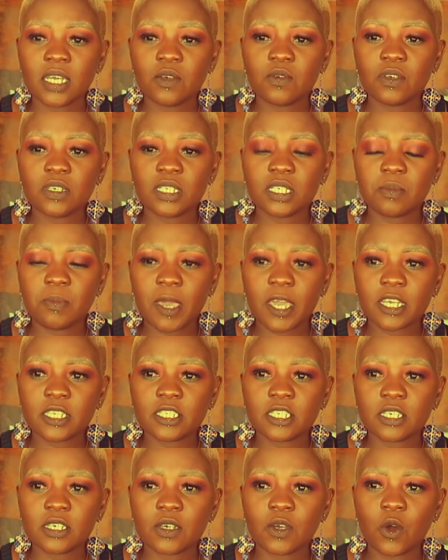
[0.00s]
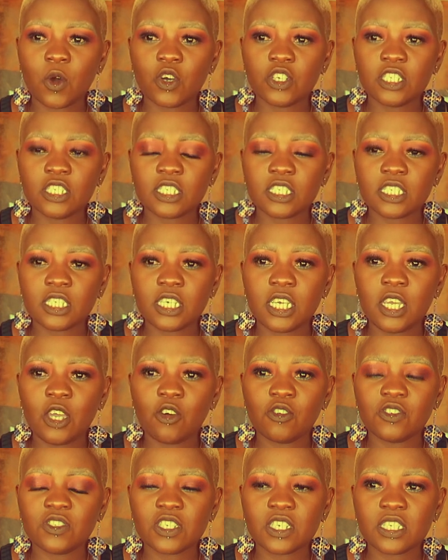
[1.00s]
Respect, honesty,
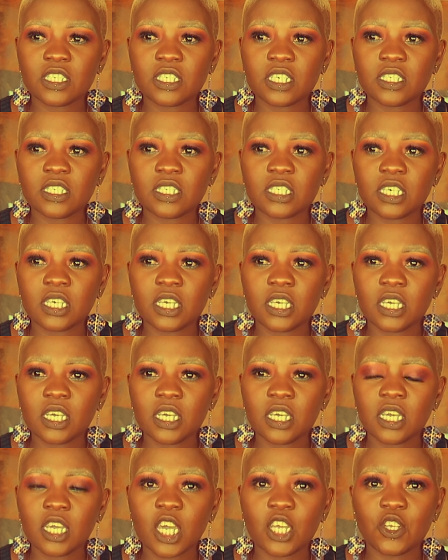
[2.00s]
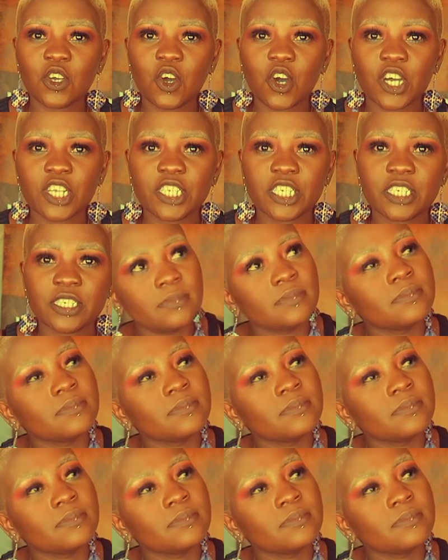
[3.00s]
consistency, and God.